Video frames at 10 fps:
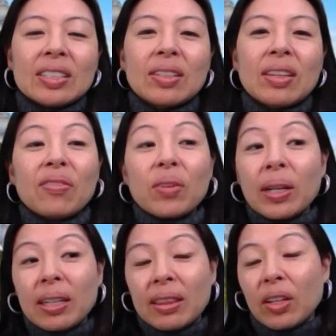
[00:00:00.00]
So
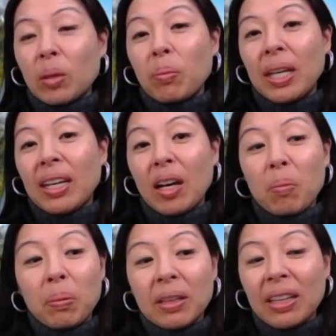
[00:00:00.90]
therefore, there can be
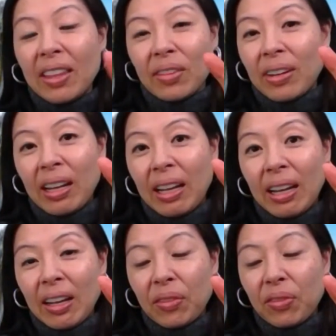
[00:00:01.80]
a plethora
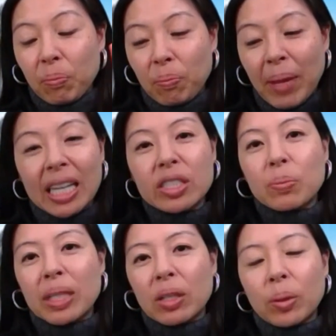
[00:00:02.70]
of
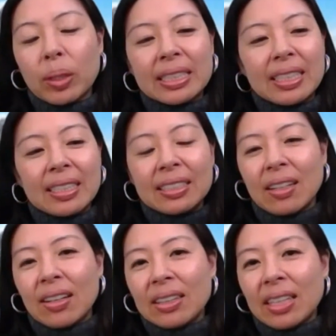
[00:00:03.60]
management courses,
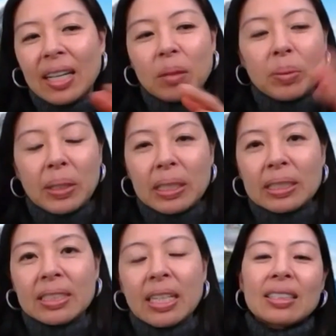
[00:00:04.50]
online
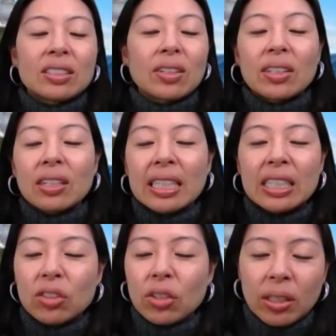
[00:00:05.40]
books, external,
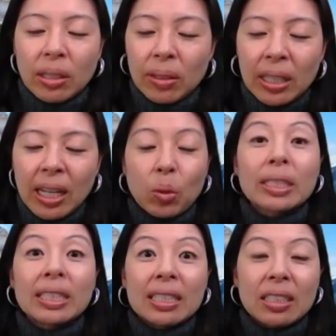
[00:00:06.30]
internal
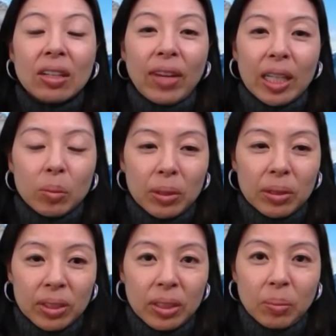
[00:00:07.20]
sources
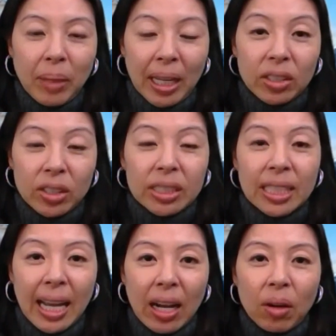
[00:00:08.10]
available to managers
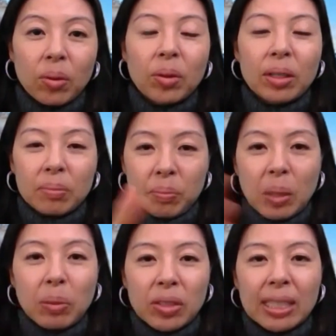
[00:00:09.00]
now, or
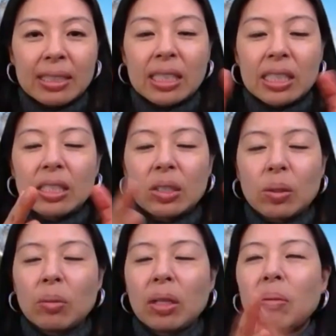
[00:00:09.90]
people transitioning
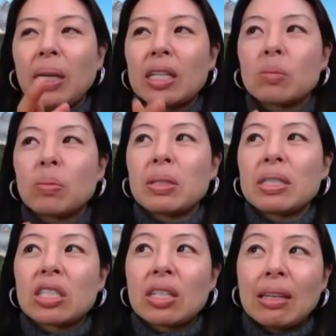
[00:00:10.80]
to a management
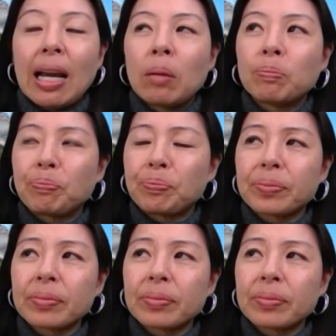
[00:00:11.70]
position now.